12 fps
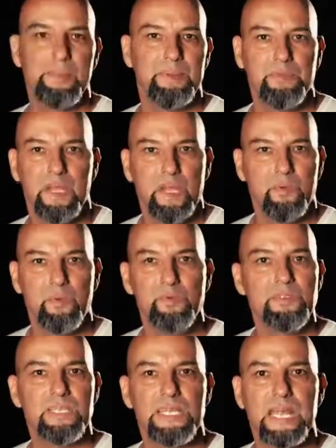and we were
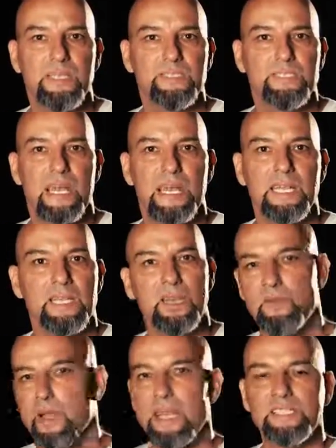sitting outside, and they
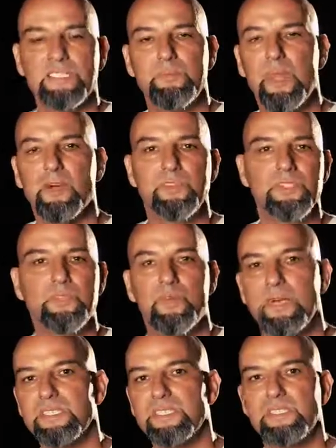were asking me all these
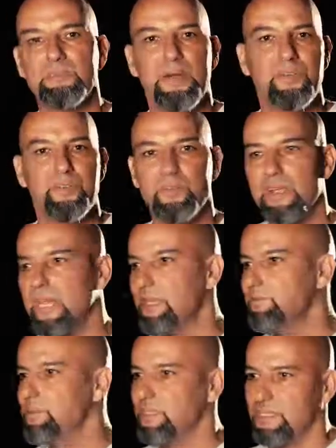questions about
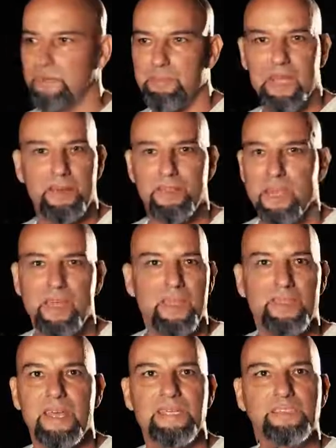dreams and about
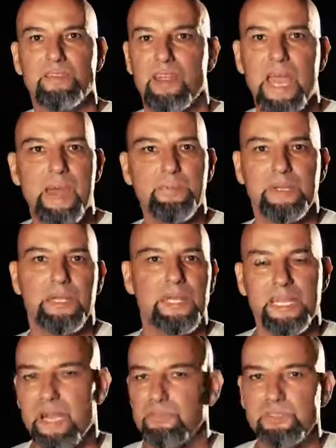things that are happening,
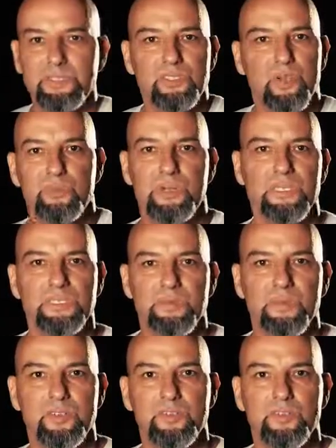and I was interpreting some
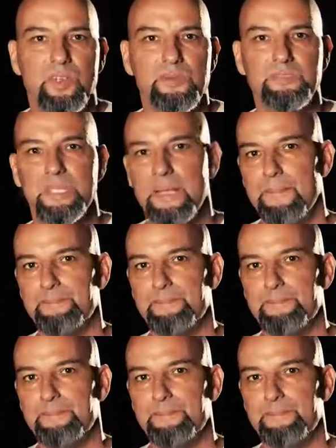of their dreams.